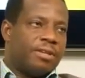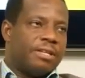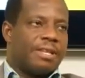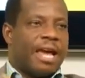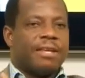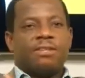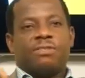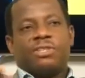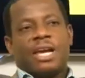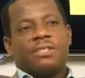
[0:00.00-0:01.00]
It's okay. Like
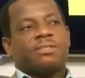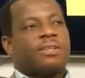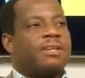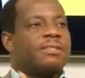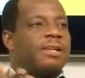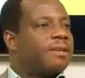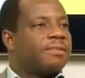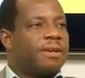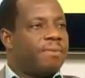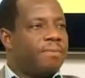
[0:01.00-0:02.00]
this judge's case that has
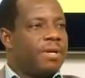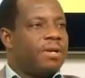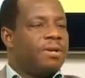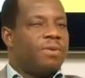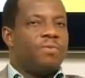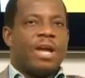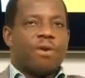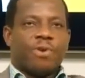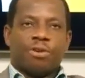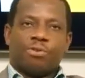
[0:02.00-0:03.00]
yes. come. We are
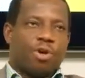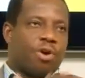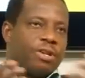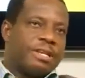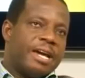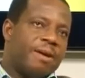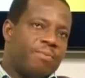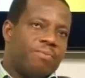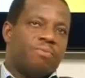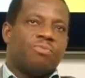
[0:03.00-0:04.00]
quick to
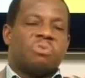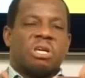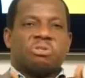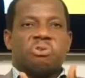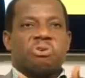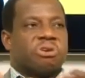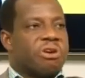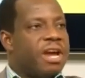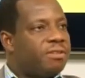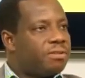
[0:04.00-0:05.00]
condemn. Mm. There's no
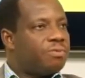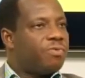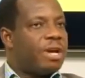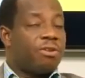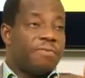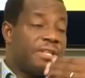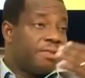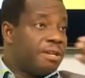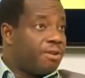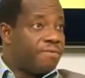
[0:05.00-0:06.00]
grace. We are not even
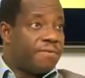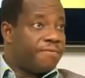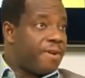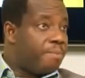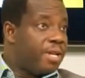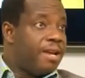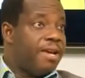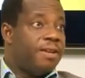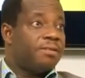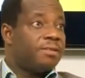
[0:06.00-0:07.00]
thinking of the
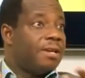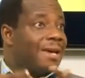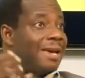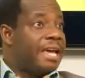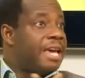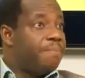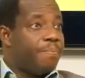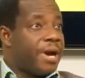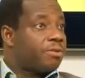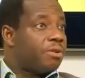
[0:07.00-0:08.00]
families mm-hmm. and the
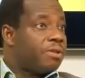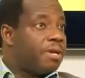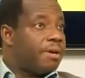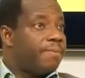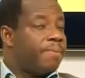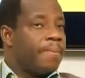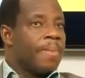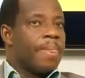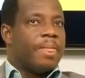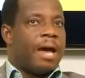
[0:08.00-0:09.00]
impact on them. Mm-hmm.